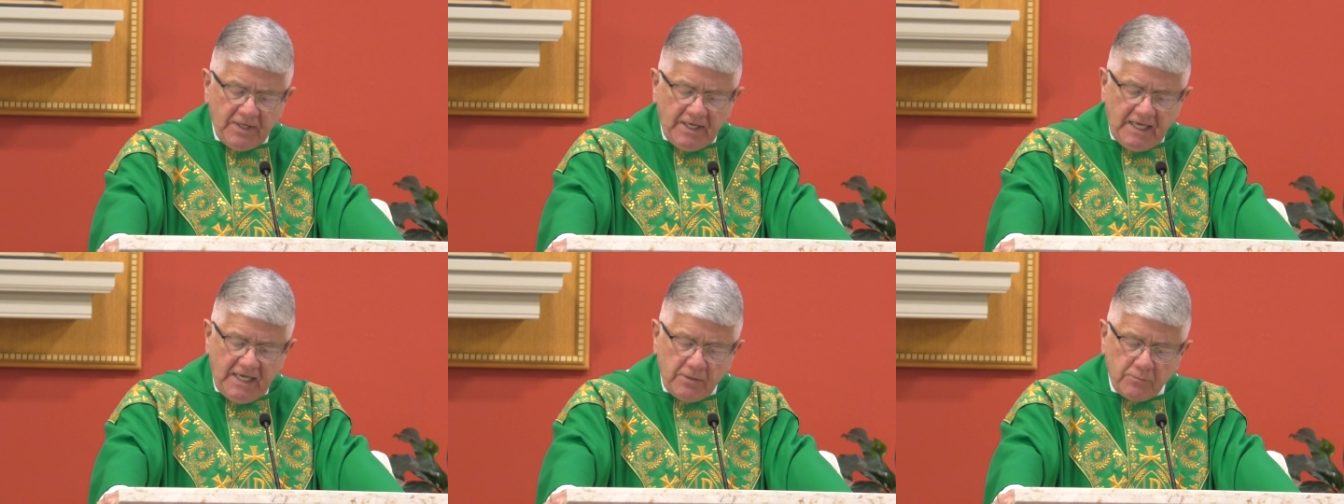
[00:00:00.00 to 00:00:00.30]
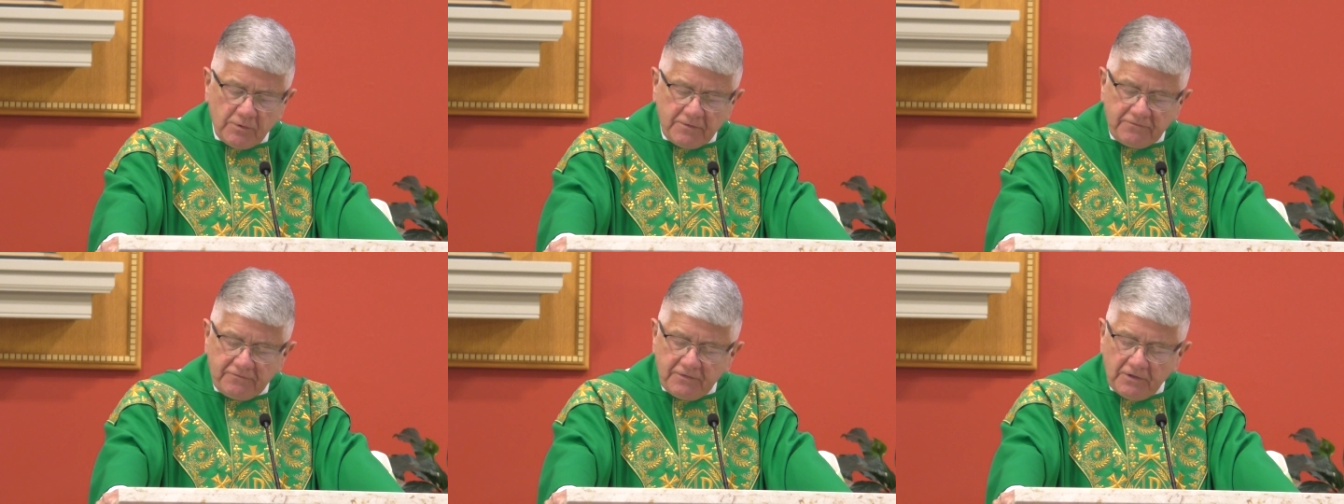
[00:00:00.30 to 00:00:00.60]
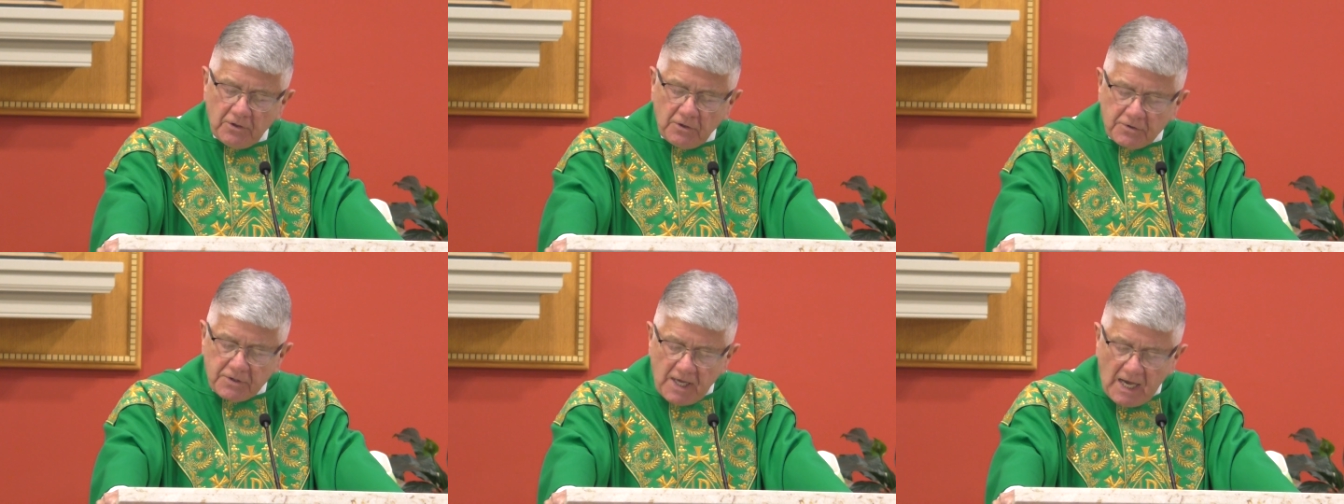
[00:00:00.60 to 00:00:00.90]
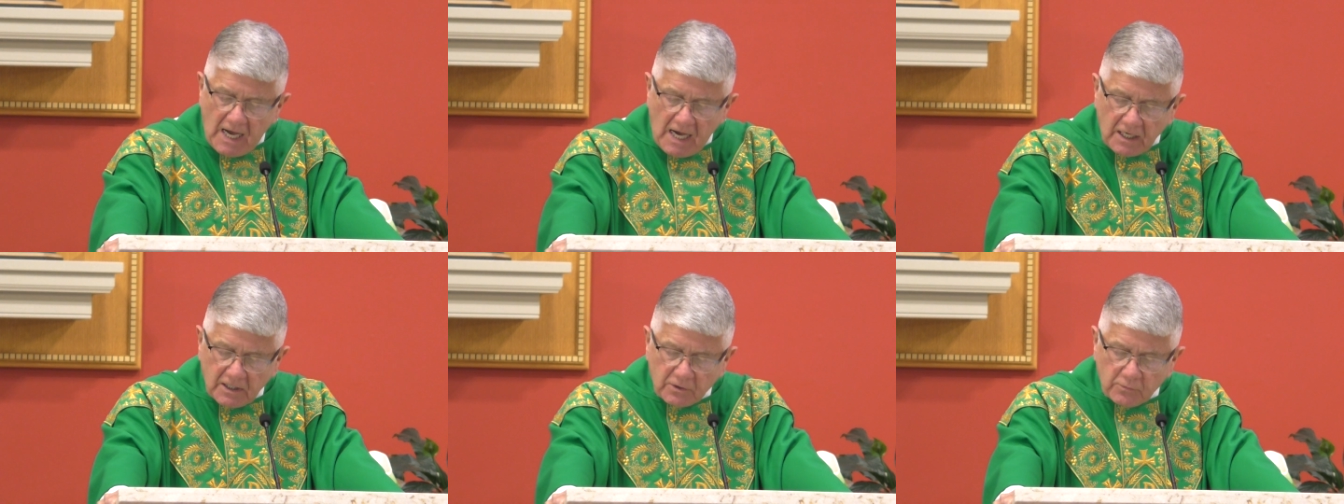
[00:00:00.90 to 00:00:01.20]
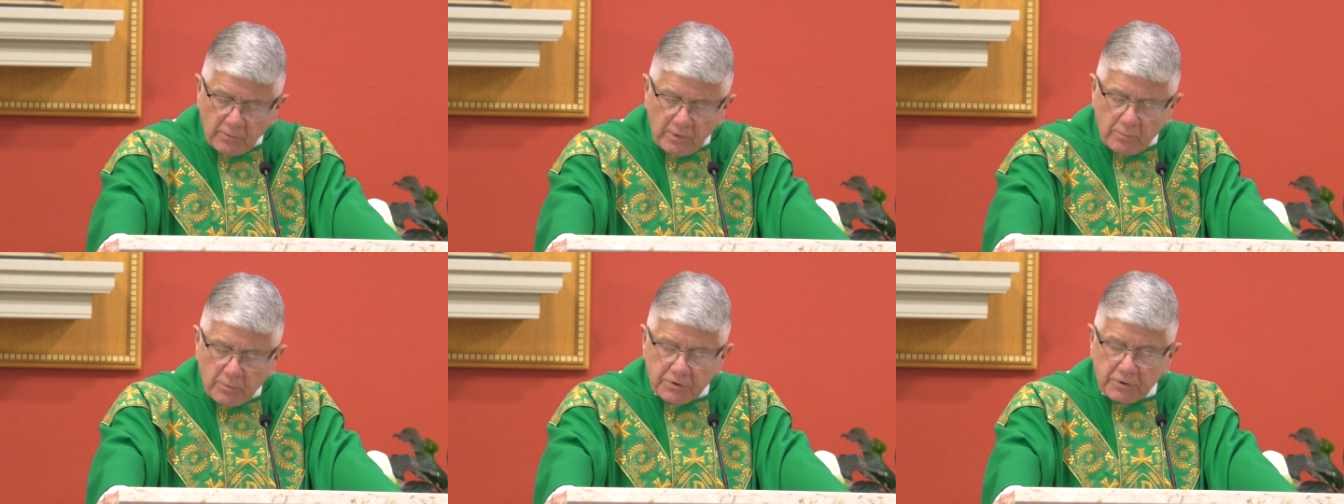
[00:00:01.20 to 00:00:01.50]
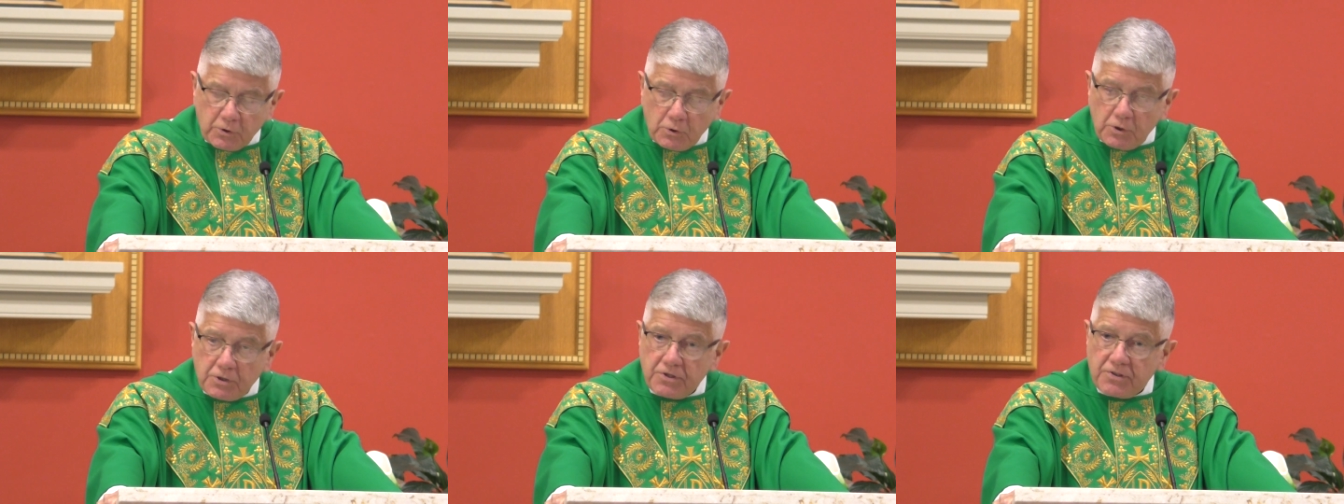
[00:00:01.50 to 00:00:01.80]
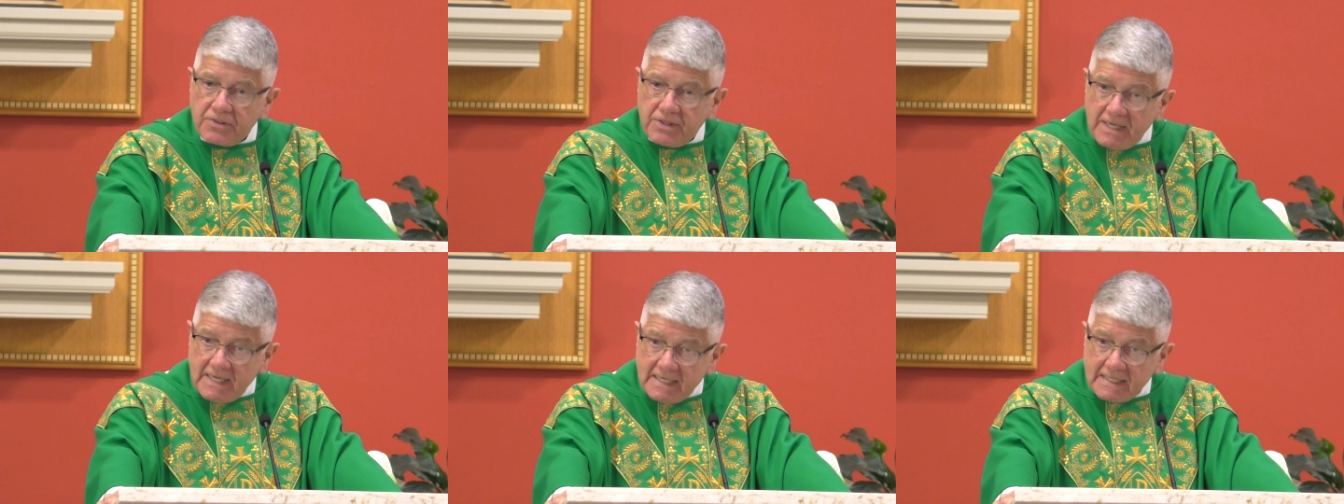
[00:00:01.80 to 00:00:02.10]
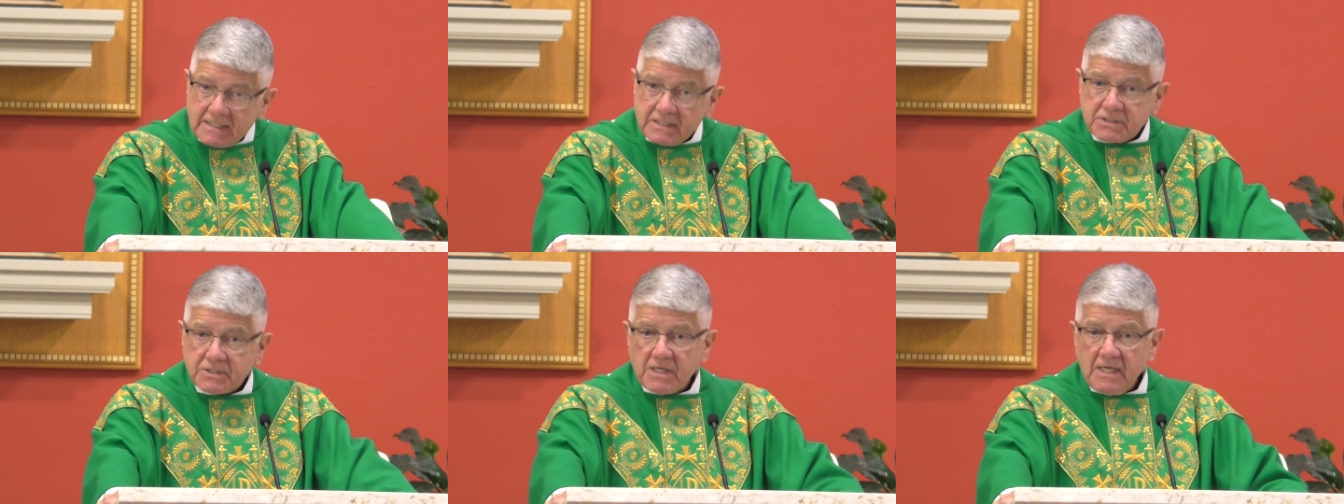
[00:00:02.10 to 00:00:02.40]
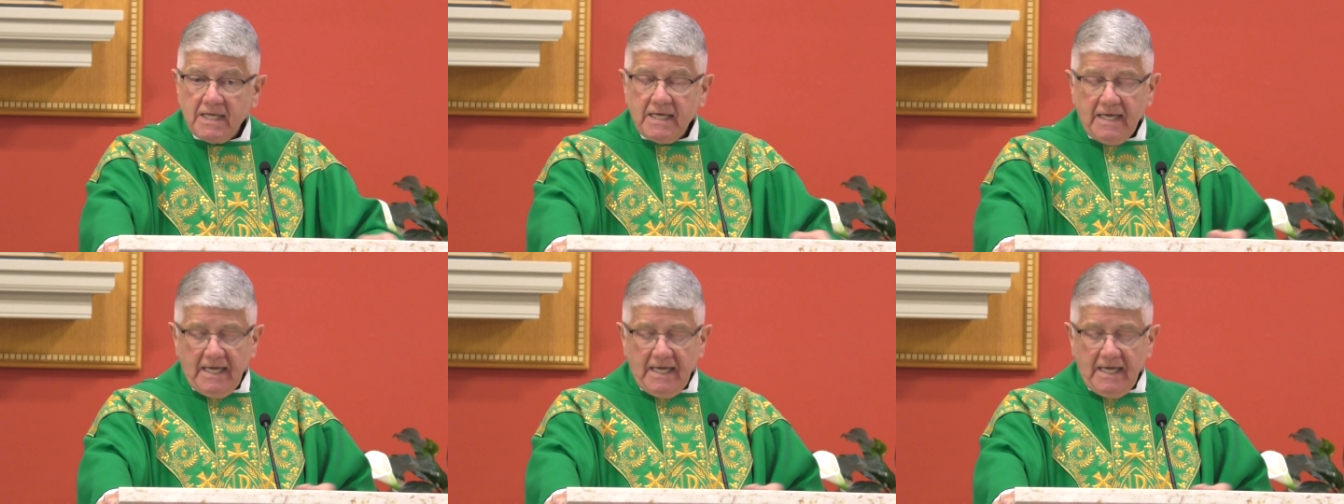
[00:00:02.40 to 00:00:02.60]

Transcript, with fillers: He would fill the hungry with good things